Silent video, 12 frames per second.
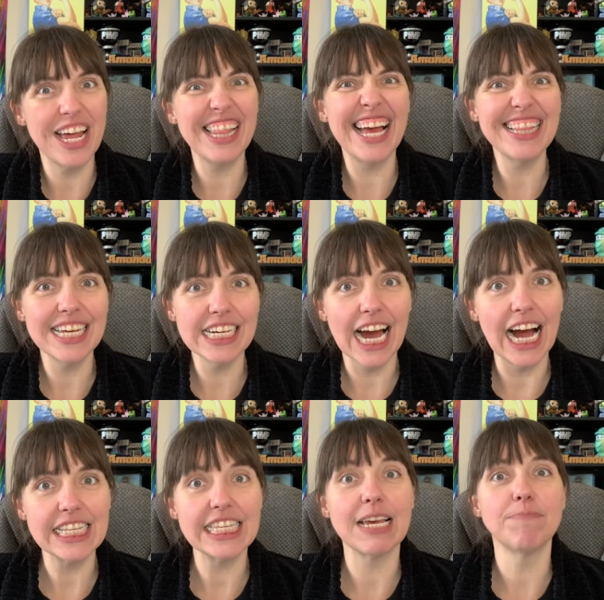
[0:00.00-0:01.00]
I liked the
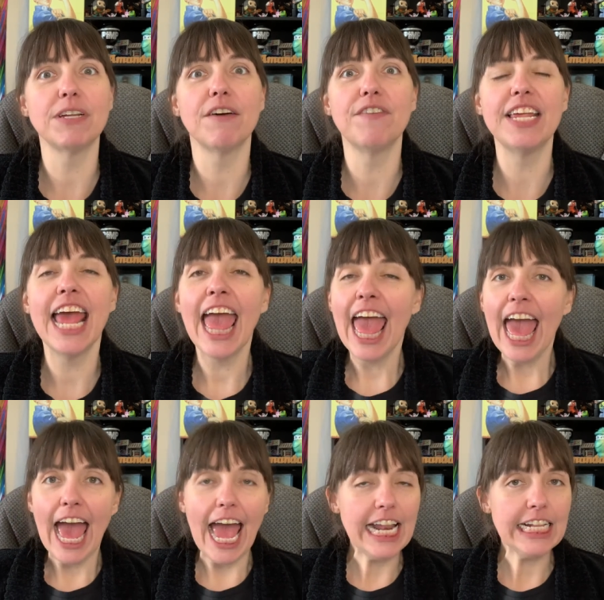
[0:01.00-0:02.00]
concept of it,
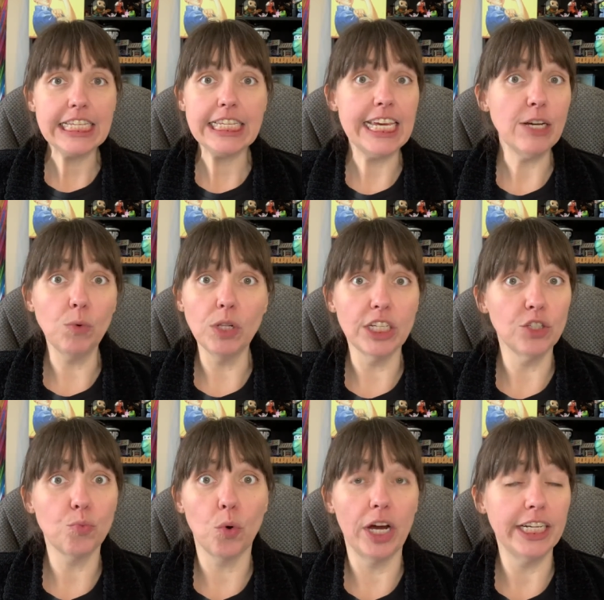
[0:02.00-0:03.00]
and the sequel
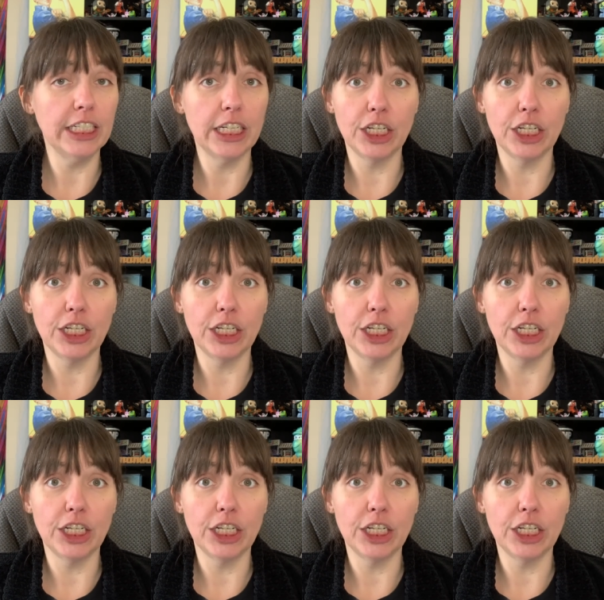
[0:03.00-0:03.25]
is one.